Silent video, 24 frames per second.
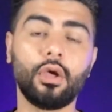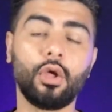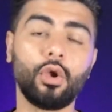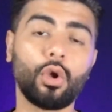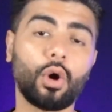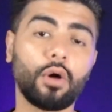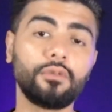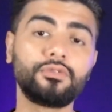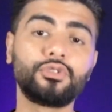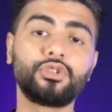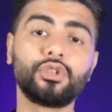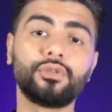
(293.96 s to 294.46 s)
and
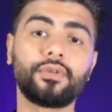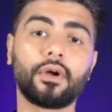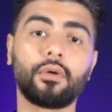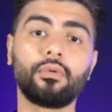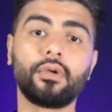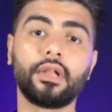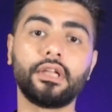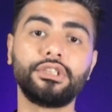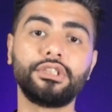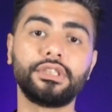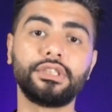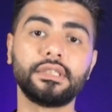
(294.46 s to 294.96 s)
offshore
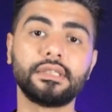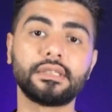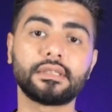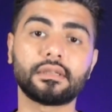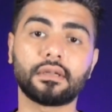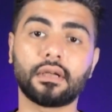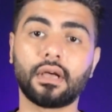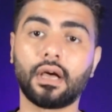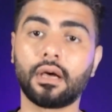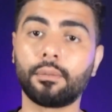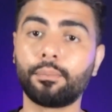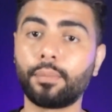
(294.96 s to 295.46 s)
foundations
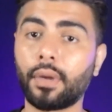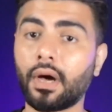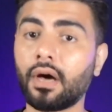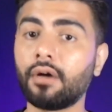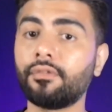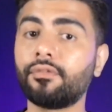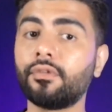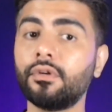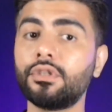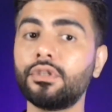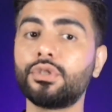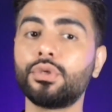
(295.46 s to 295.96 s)
are
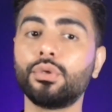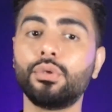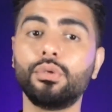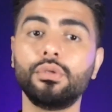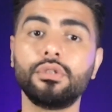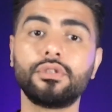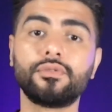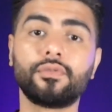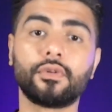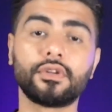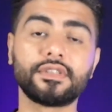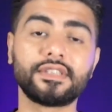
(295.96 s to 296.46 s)
powerful
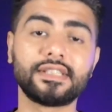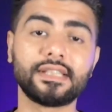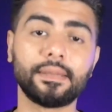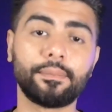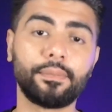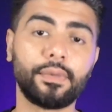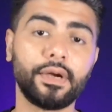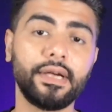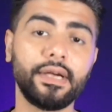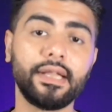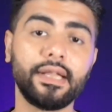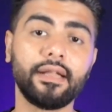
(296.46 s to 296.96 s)
tools for
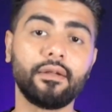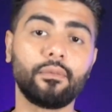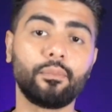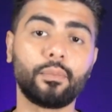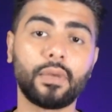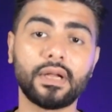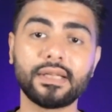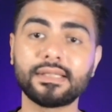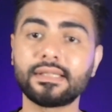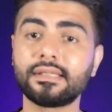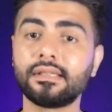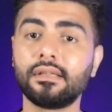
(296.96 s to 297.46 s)
separating
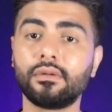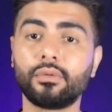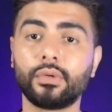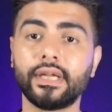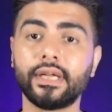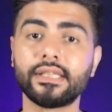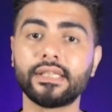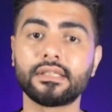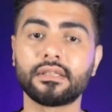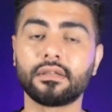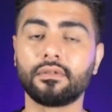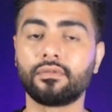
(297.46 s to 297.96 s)
personal
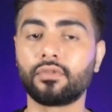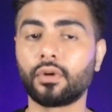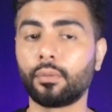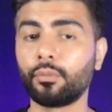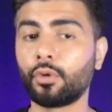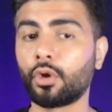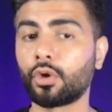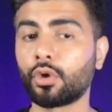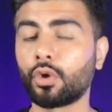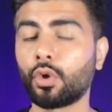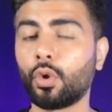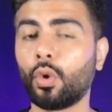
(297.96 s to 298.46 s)
risk from
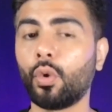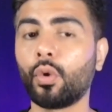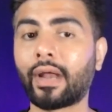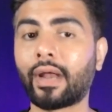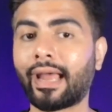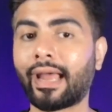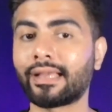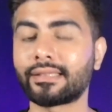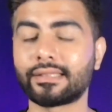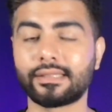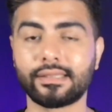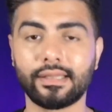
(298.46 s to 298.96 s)
your core
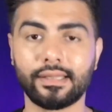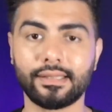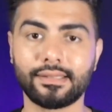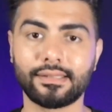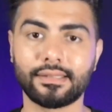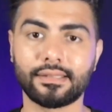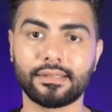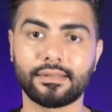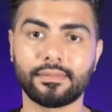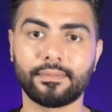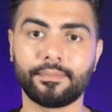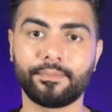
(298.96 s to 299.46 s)

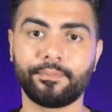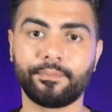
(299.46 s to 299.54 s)
assets.